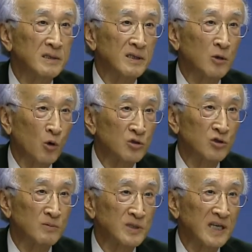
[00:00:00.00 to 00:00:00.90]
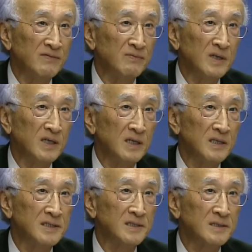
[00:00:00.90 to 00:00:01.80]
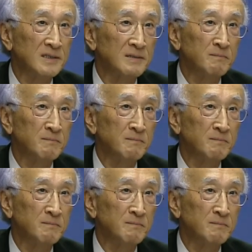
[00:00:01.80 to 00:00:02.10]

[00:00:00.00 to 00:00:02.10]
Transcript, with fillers: The cost of safety is